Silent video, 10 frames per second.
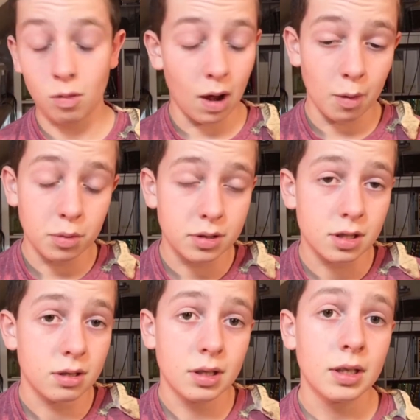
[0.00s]

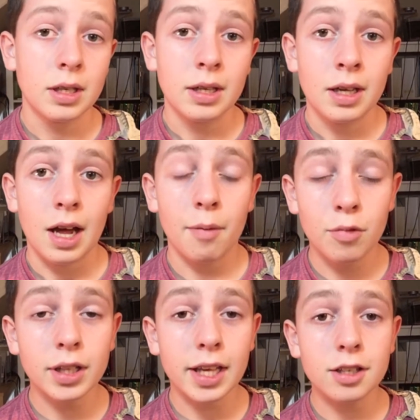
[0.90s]
I'm
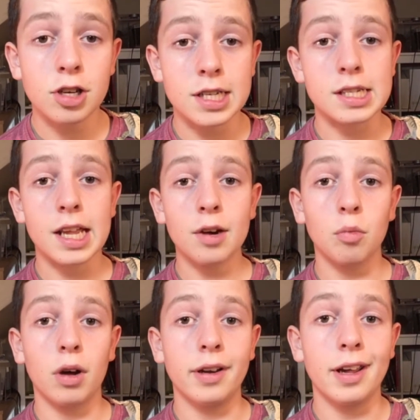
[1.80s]
really interested in getting one,